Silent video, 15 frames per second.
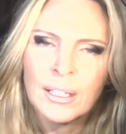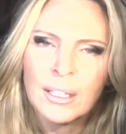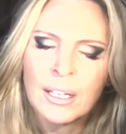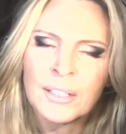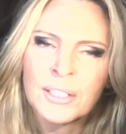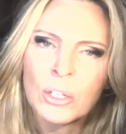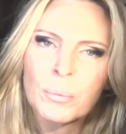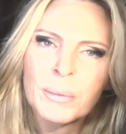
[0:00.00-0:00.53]

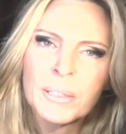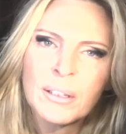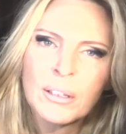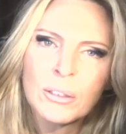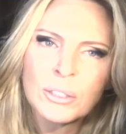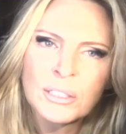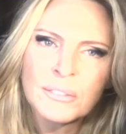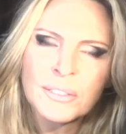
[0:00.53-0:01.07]
And there'll be
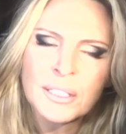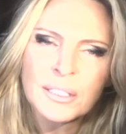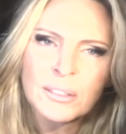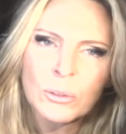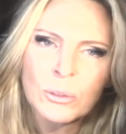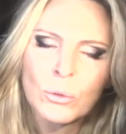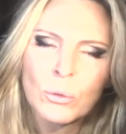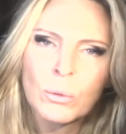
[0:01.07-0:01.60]
those of us
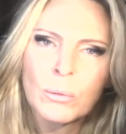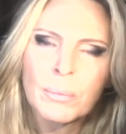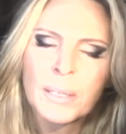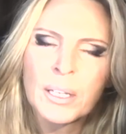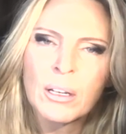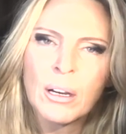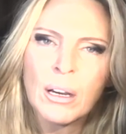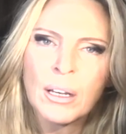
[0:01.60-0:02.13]
who will be
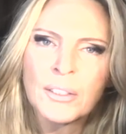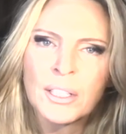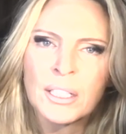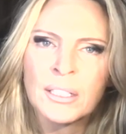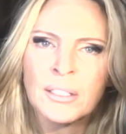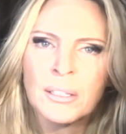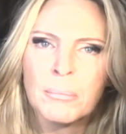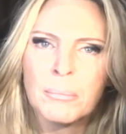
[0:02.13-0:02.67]
caught
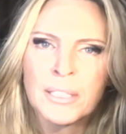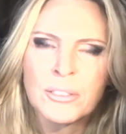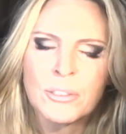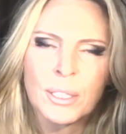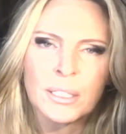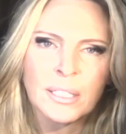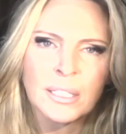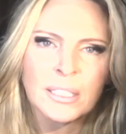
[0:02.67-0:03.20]
in the
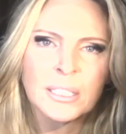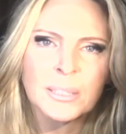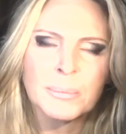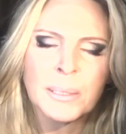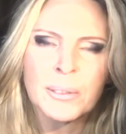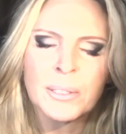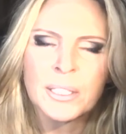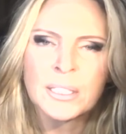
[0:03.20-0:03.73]
matrix
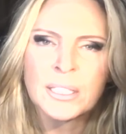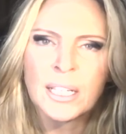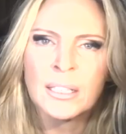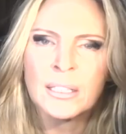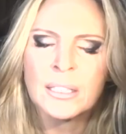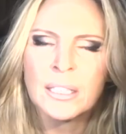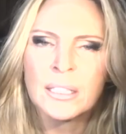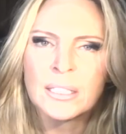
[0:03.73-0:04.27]
experience,
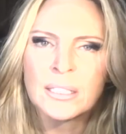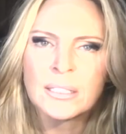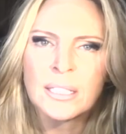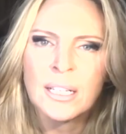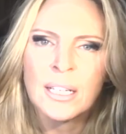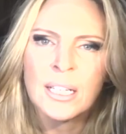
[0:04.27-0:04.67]
in this